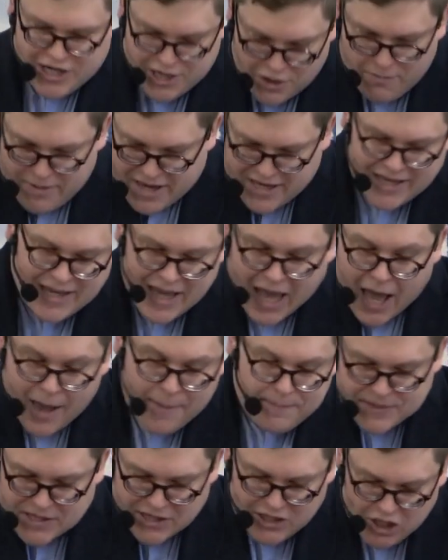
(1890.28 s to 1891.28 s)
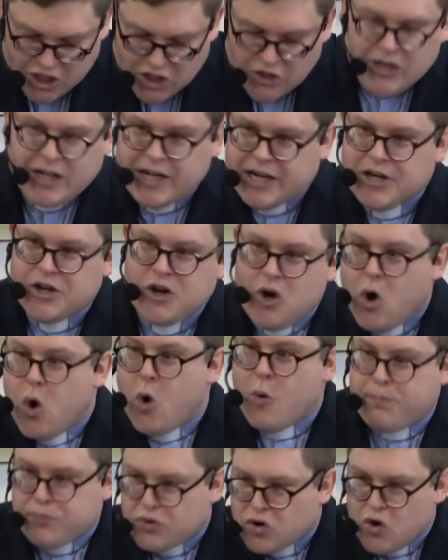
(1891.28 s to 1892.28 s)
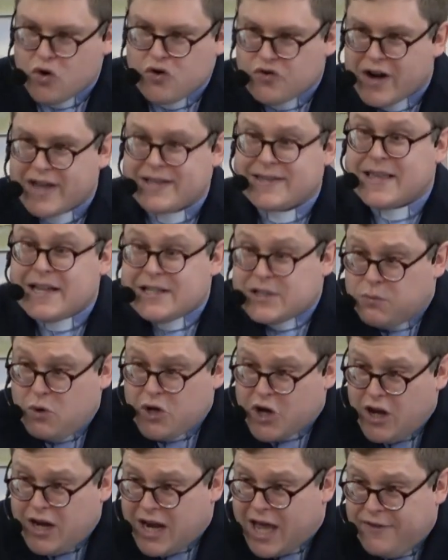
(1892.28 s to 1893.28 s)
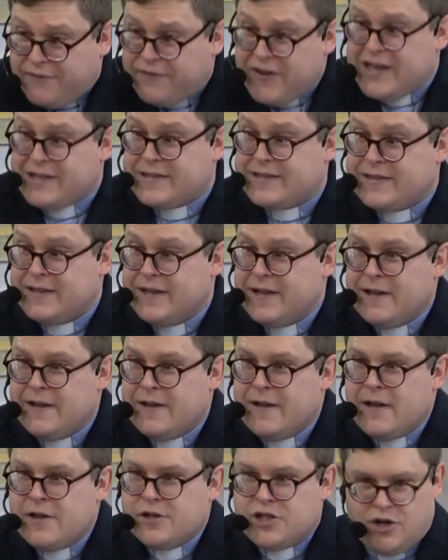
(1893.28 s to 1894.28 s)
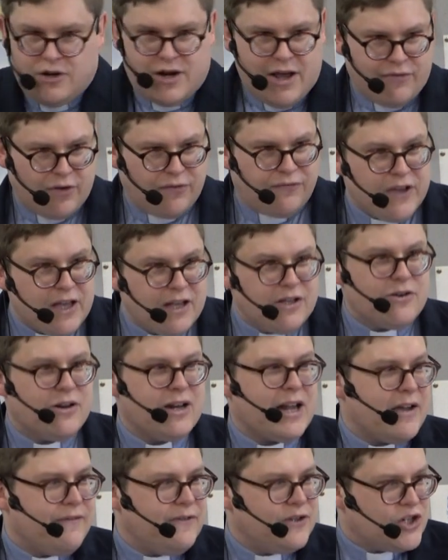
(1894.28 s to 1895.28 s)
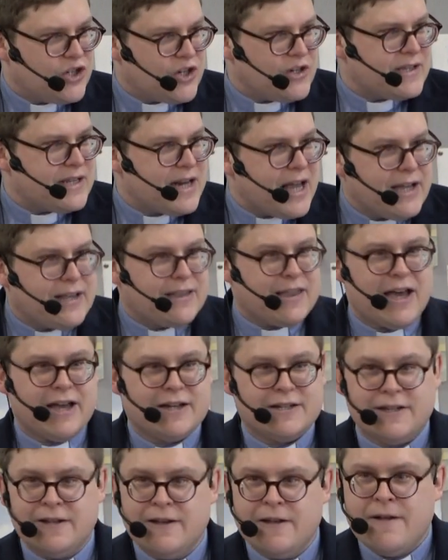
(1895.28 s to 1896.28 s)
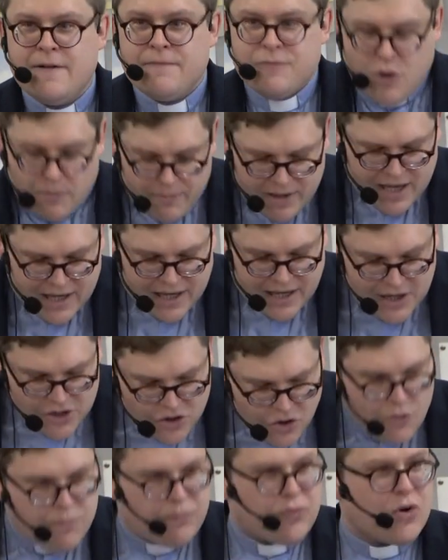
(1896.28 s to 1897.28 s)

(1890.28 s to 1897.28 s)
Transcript: and you're making absolutely no progress. That's what our life is. Do you never feel your life is just like that? You're making no